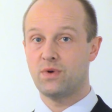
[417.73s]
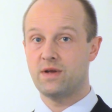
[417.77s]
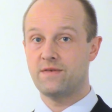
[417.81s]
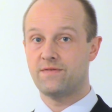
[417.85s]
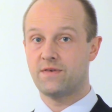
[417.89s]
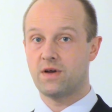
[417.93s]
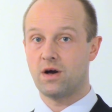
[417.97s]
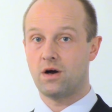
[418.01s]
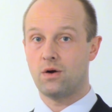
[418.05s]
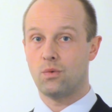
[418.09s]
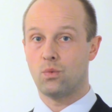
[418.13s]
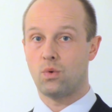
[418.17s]

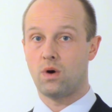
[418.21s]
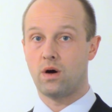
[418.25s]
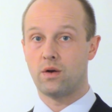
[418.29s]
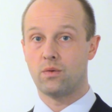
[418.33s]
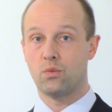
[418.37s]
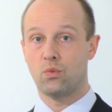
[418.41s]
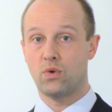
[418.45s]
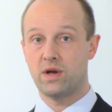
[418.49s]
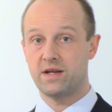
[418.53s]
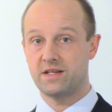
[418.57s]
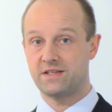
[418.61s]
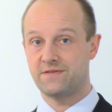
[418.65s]
we've got
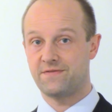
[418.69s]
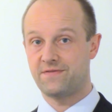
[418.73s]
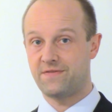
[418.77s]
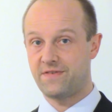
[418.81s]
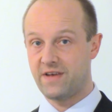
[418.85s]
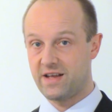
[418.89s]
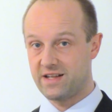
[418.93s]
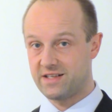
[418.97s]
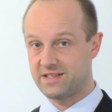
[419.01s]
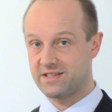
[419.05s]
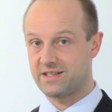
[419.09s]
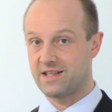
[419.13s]
one which
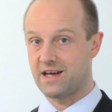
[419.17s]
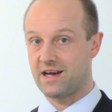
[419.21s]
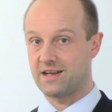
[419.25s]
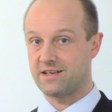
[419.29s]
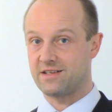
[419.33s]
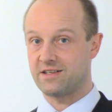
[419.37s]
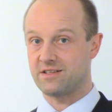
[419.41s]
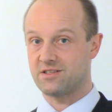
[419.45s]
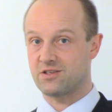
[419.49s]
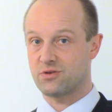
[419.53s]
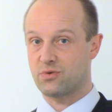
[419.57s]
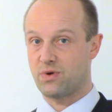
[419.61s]
fits
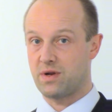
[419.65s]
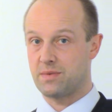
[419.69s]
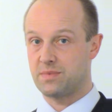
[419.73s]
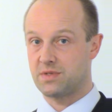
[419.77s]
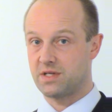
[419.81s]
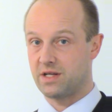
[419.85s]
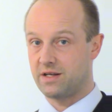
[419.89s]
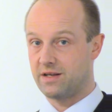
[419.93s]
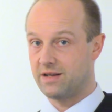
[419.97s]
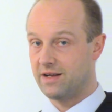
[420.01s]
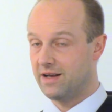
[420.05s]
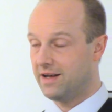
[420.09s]
that
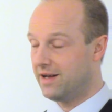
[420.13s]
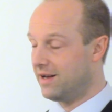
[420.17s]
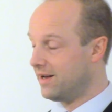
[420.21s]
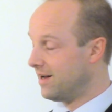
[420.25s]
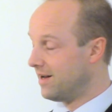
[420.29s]
description.